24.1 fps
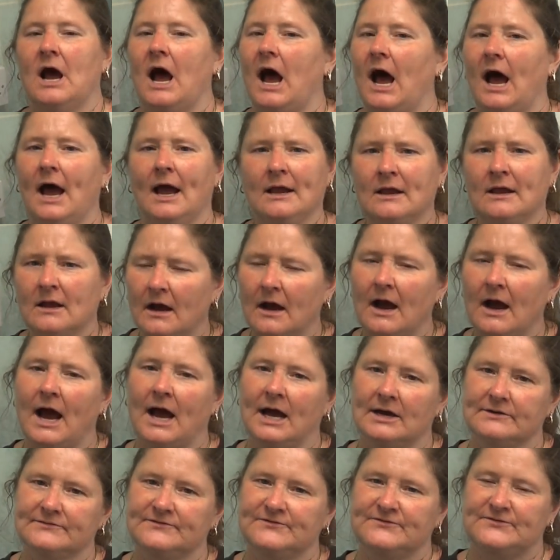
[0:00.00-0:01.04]
I can't
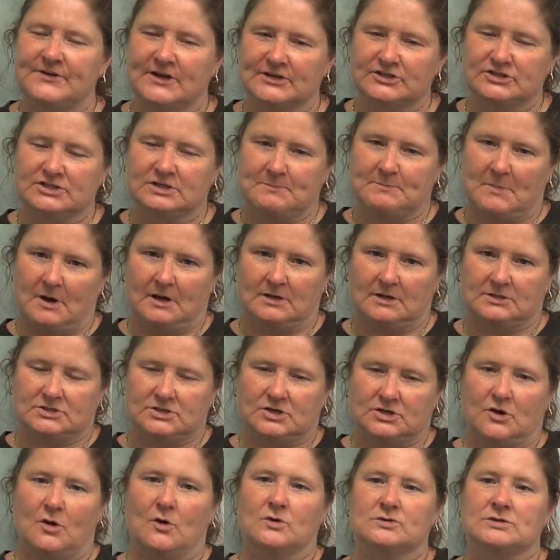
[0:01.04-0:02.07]
have fresh
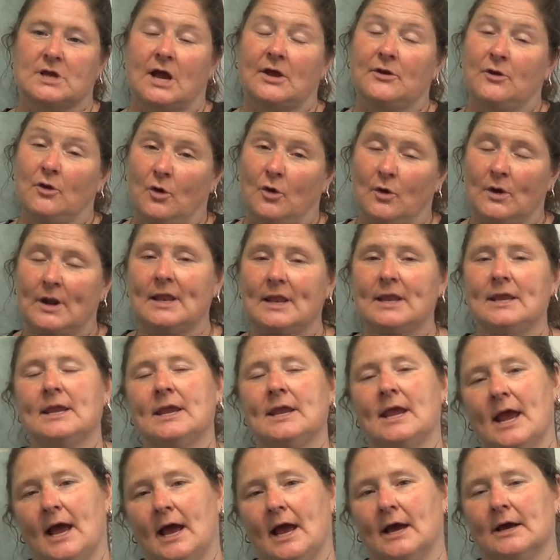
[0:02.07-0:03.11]
tomatoes. I know Lee
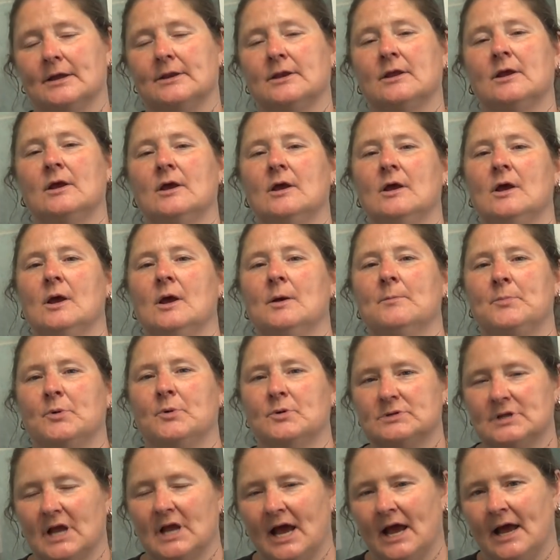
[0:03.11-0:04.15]
can.
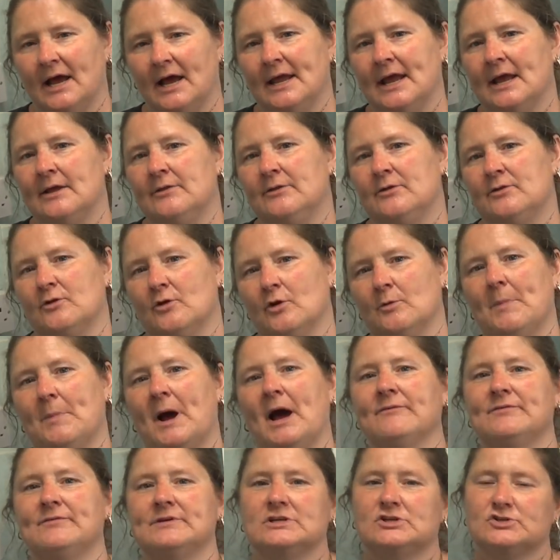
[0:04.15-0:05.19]
But I ended up
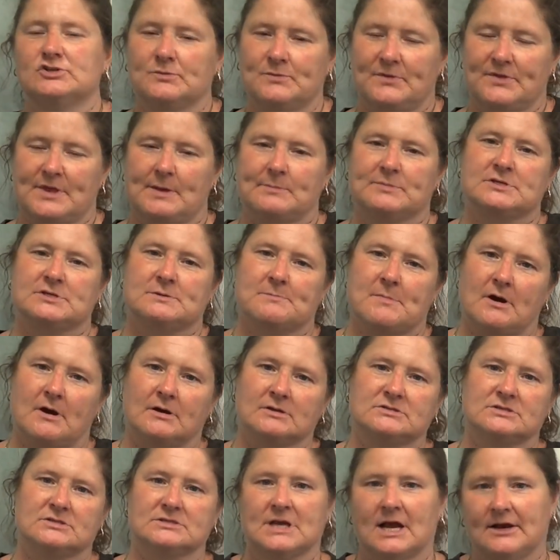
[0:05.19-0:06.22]
having some of them
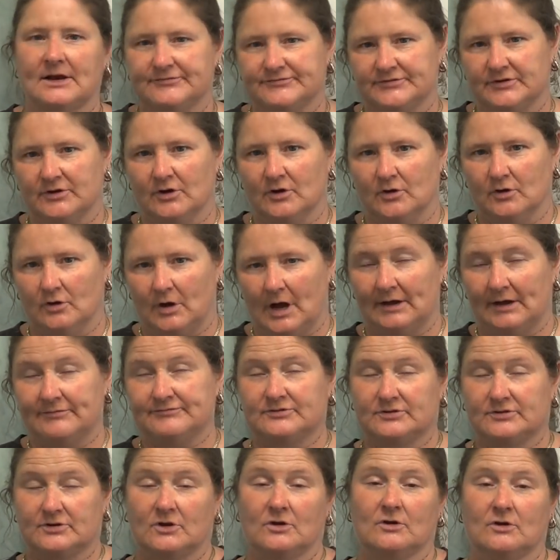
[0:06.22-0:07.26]
tomatoes after
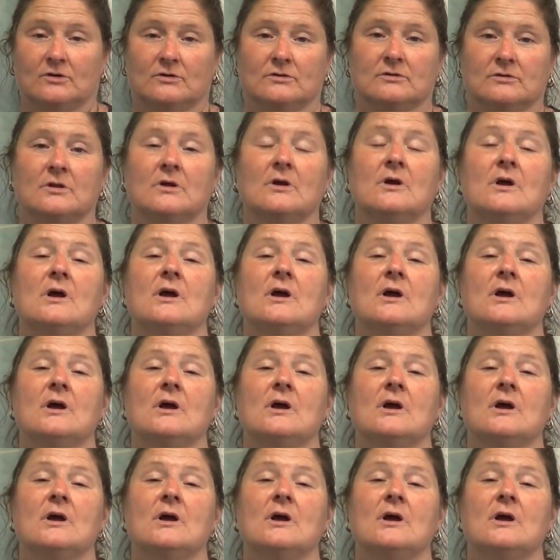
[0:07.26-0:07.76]
all.